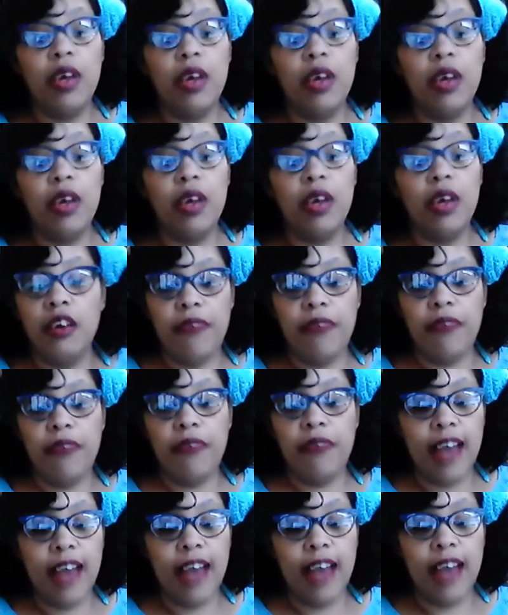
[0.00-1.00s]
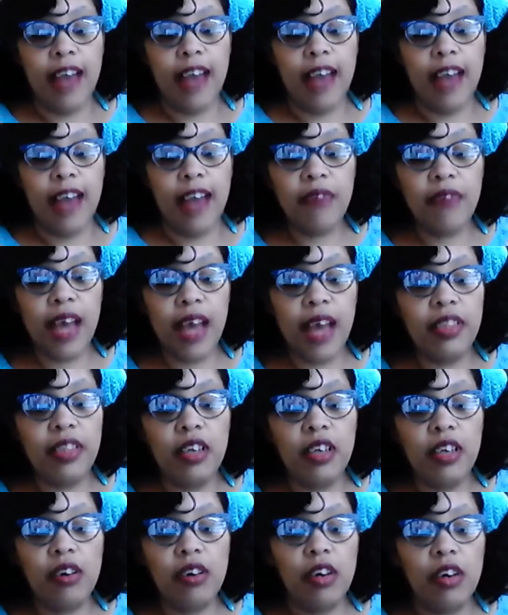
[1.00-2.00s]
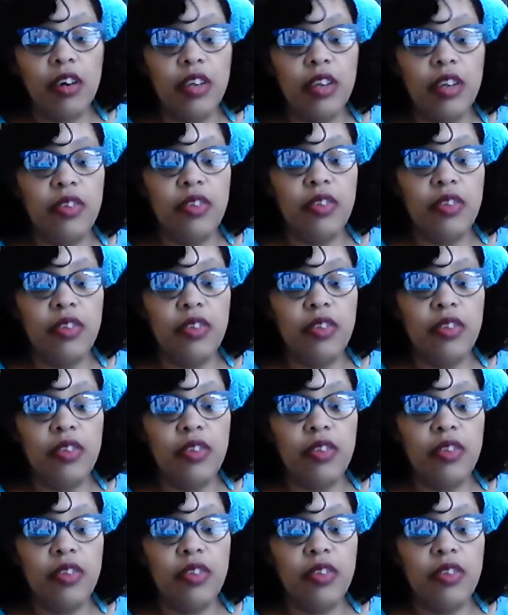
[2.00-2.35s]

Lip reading: If I do not find the yarn,